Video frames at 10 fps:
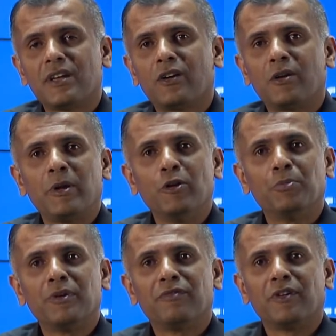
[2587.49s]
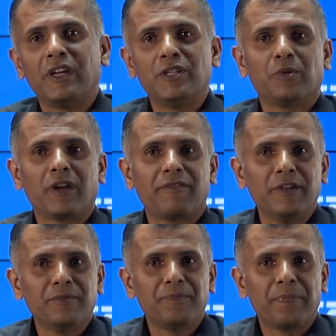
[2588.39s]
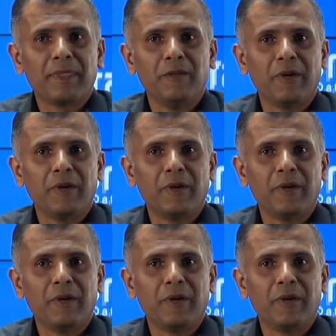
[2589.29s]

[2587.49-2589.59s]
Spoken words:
are going to be open for each one of you. You